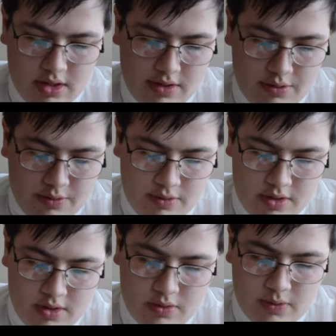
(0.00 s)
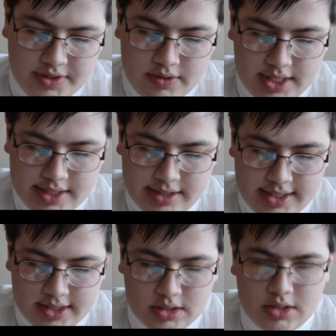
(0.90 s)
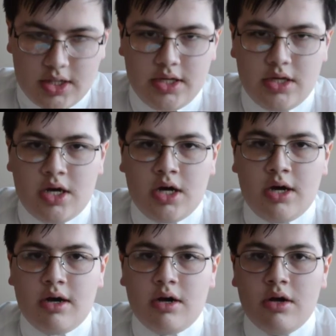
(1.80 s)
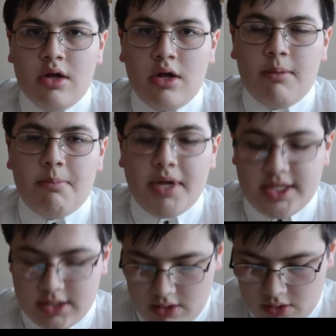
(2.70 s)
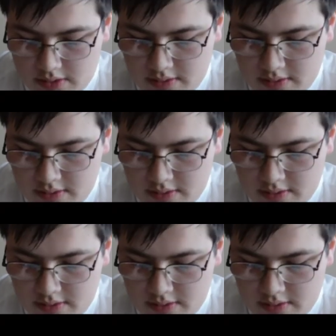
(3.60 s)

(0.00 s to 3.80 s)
So once you get to this, the basic